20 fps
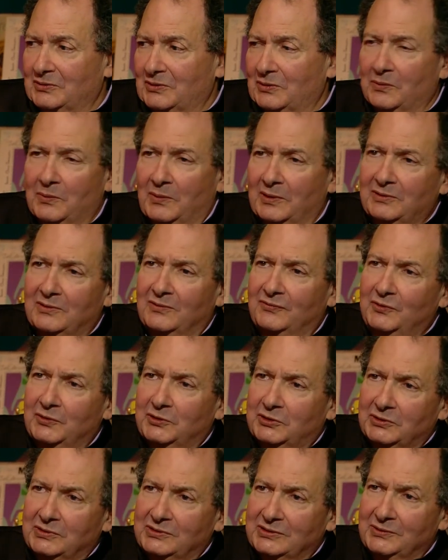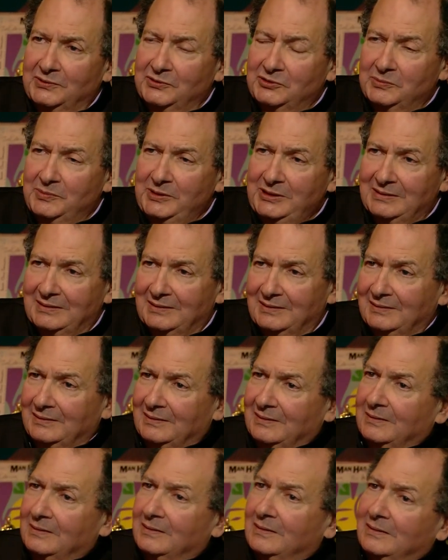what the future is going to be
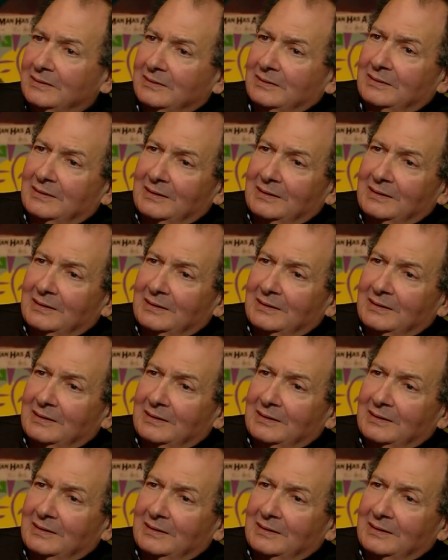in